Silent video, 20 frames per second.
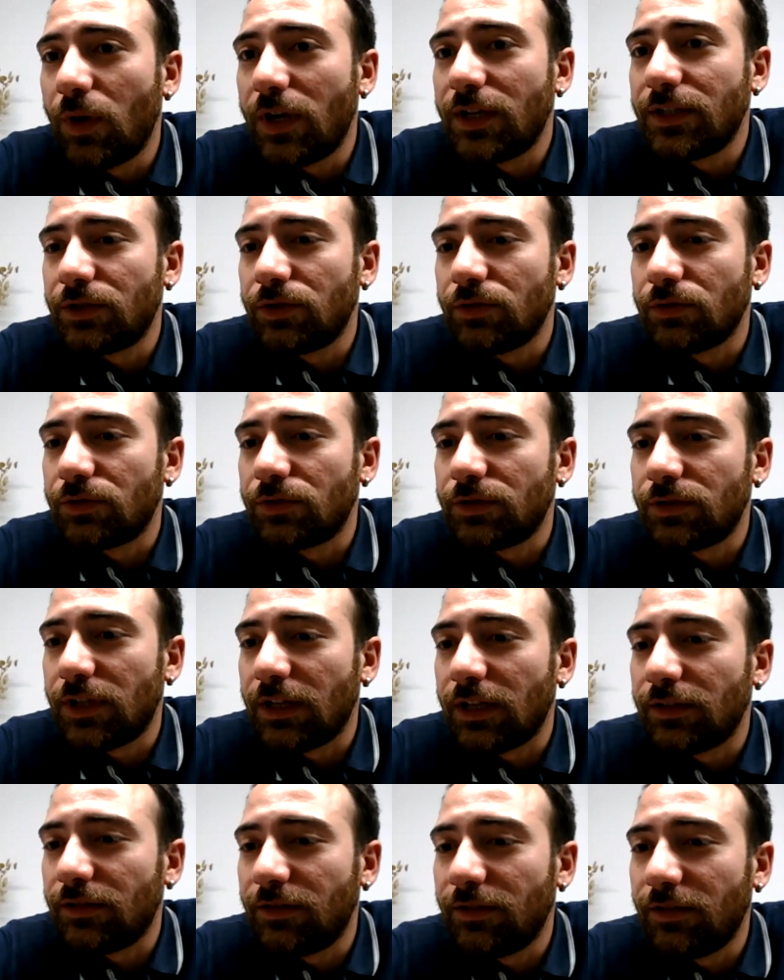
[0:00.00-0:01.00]
questions
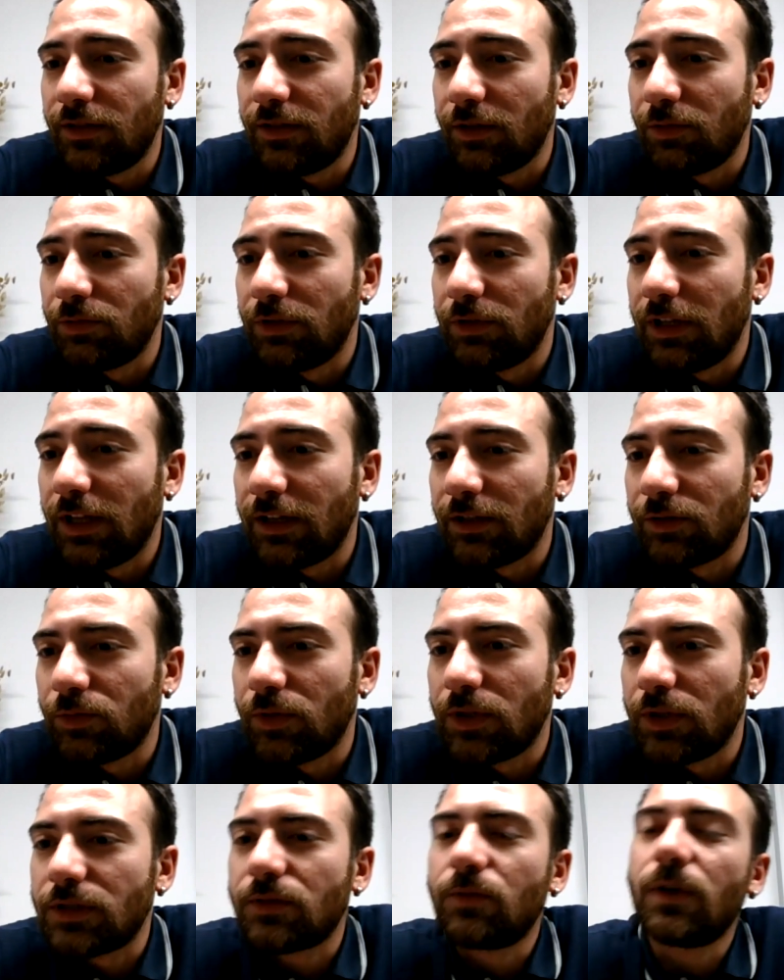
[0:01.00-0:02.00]
that they would like
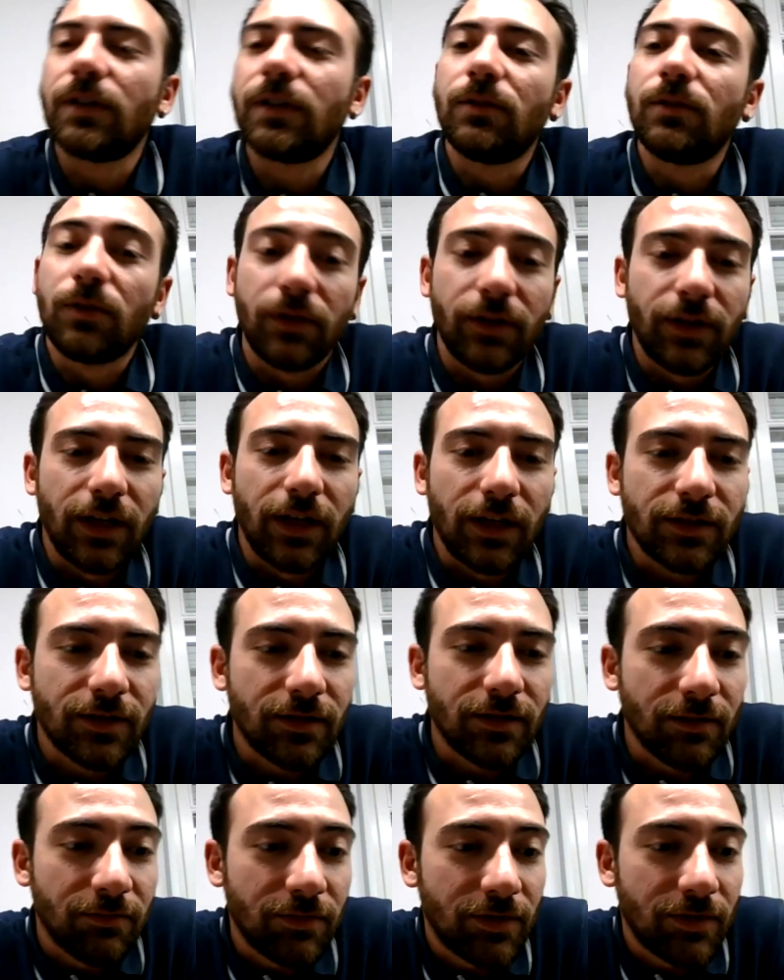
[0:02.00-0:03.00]
to ask. Why don't they
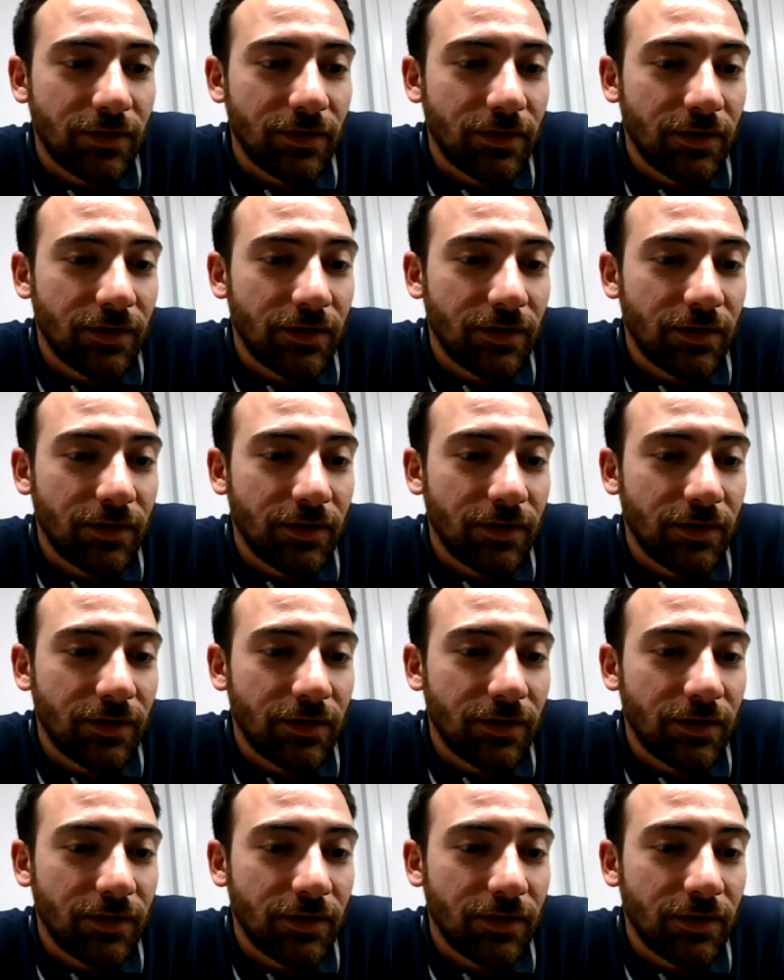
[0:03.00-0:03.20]
ask them?